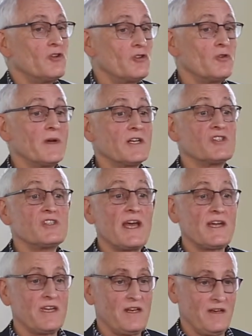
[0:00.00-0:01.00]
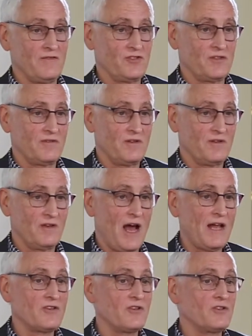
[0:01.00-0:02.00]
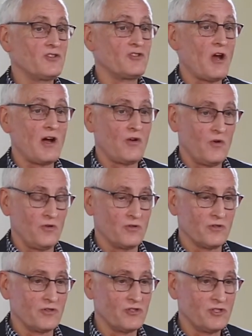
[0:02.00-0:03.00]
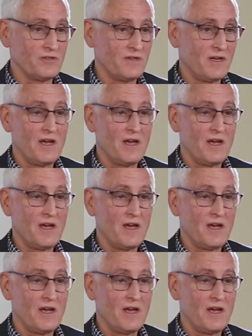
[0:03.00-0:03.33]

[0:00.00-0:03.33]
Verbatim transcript: to executives, not to the stockholders